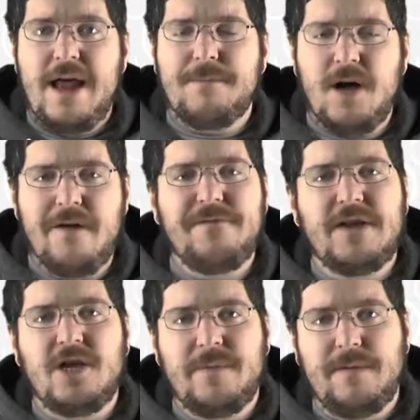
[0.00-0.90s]
and I'm
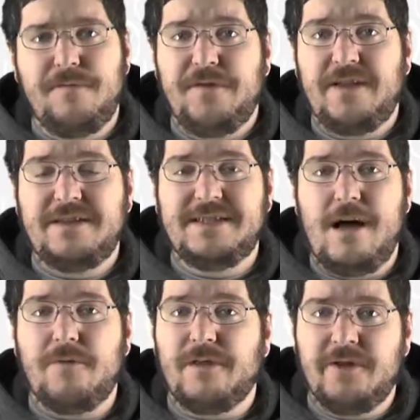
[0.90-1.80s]
confident you'll be able to figure these
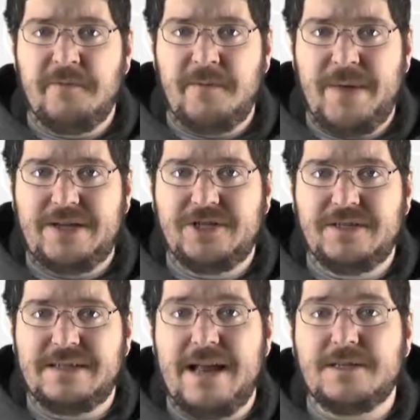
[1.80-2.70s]
out with a little bit of
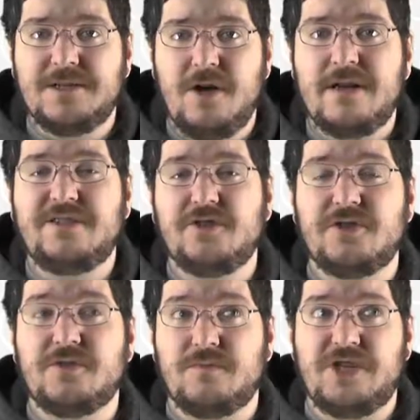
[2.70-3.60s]
patience and as long as you're
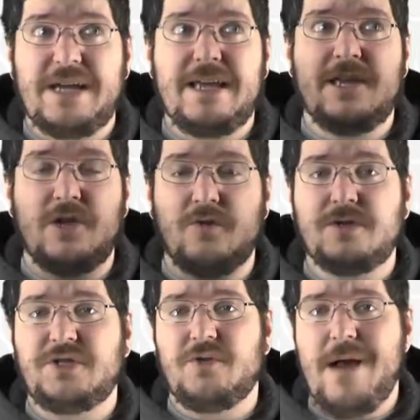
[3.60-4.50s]
checking
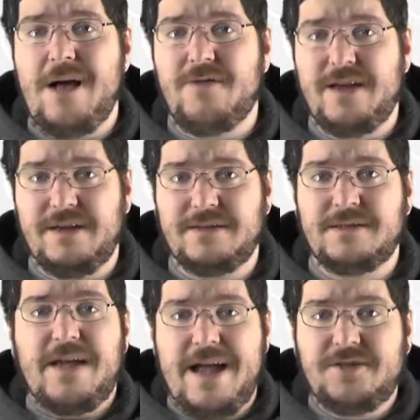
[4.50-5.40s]
your
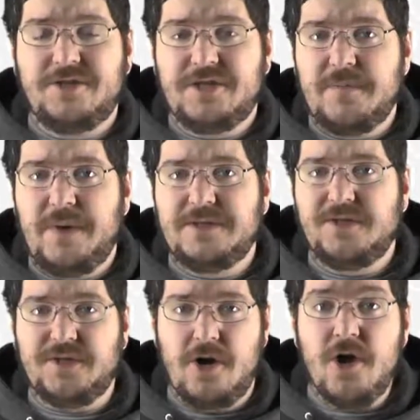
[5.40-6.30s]
surroundings. The answers to the
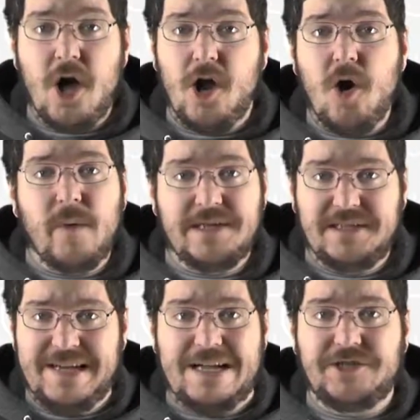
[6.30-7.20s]
puzzles are not always
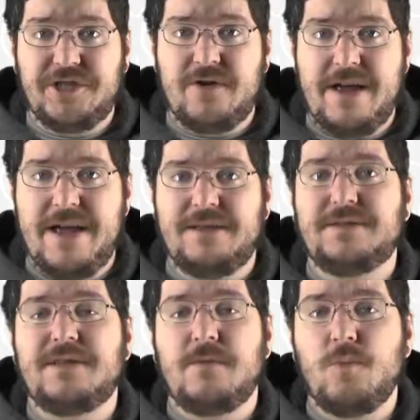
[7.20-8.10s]
attached to your
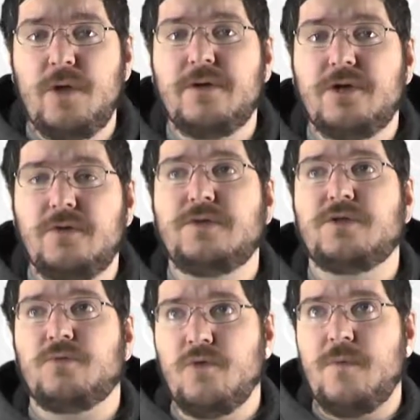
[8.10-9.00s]
hands. They will use
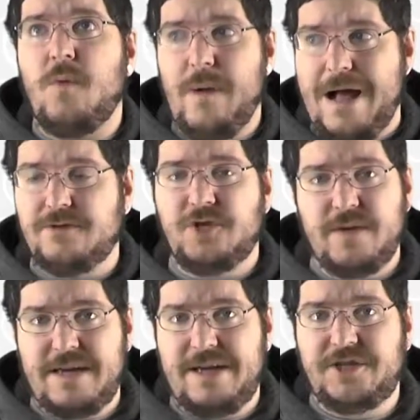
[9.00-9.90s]
the room around
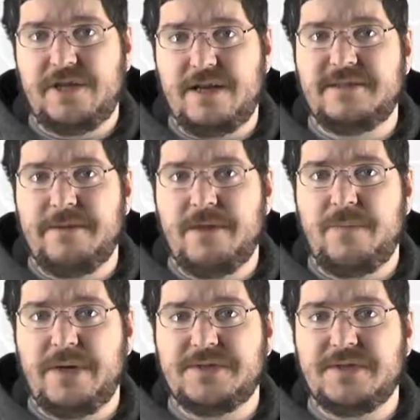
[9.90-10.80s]
you occasionally on some of the
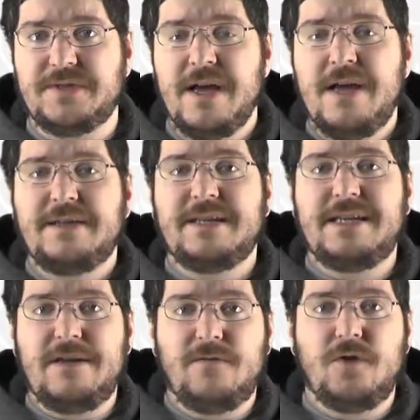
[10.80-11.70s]
puzzles to
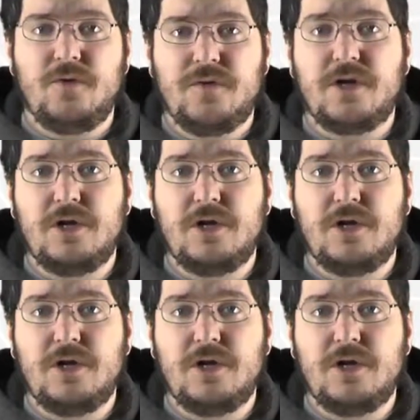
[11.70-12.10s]
give you the